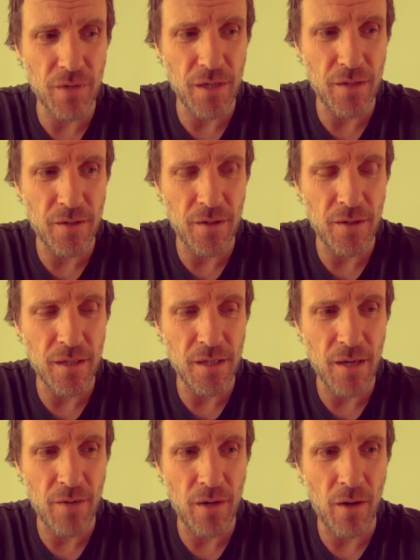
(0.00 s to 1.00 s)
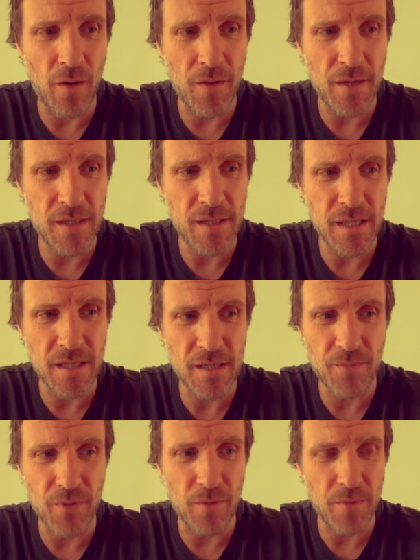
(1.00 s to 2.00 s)
me that, you know, a lot of these things
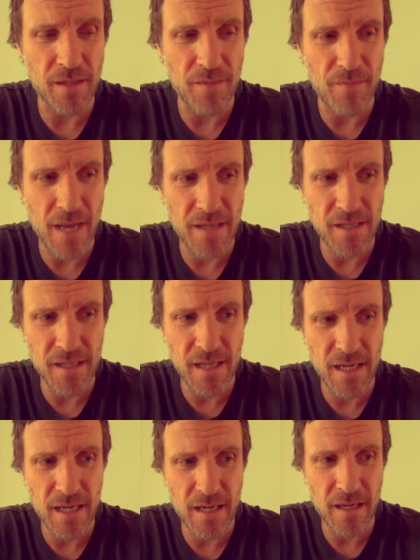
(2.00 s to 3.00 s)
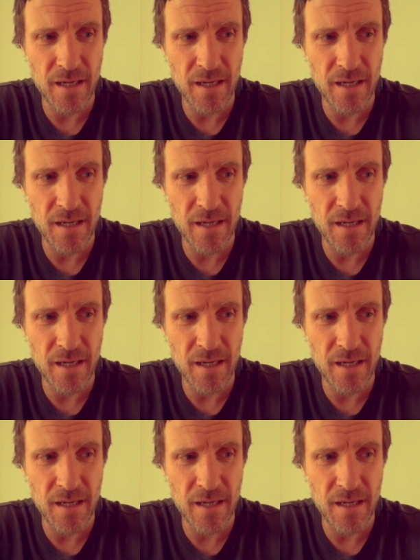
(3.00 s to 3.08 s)
are probably domestic,